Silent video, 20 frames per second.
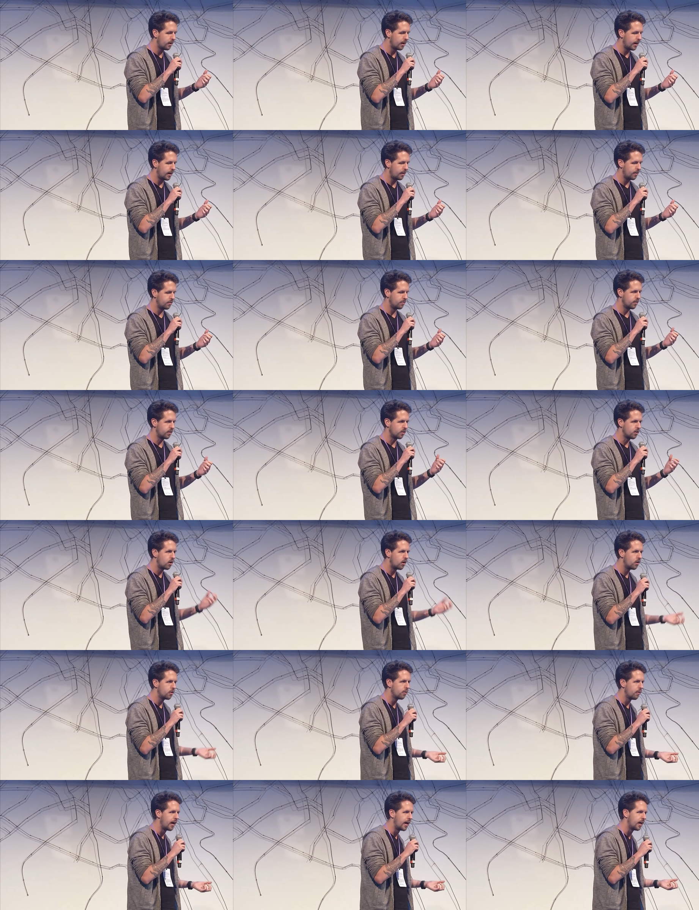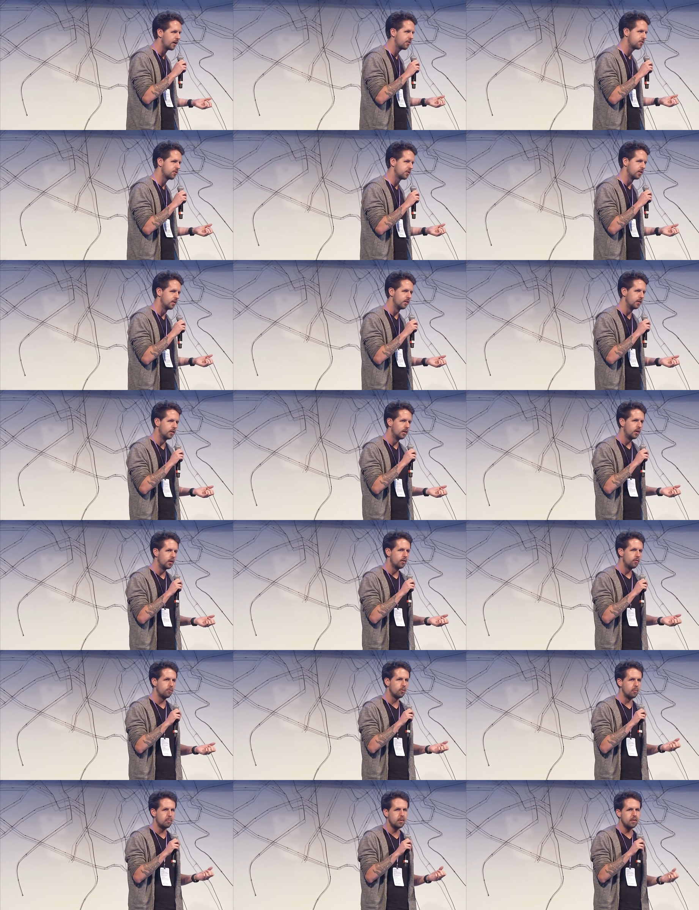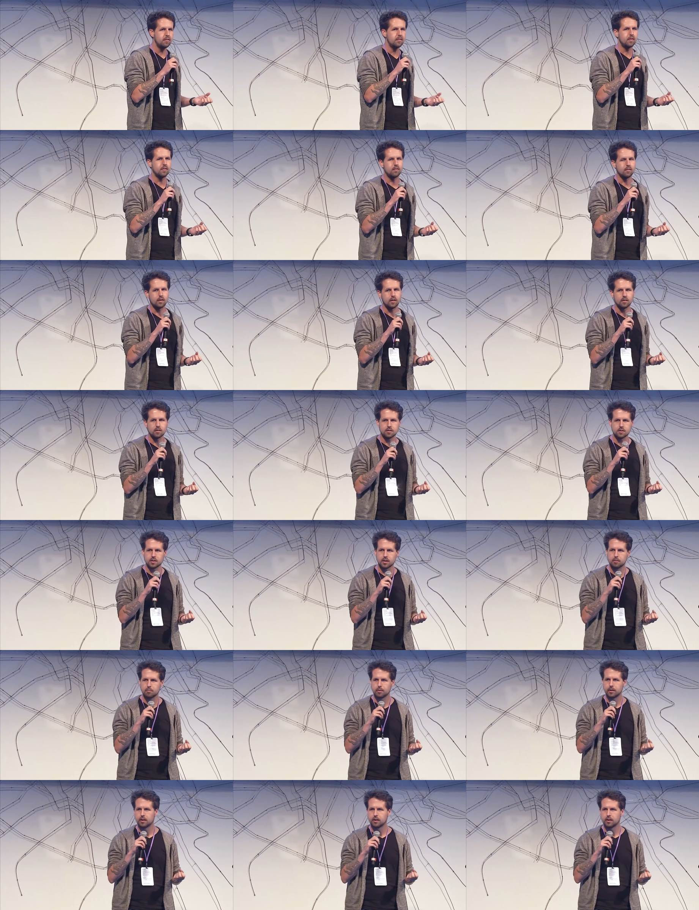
as a call to action, for business leadership,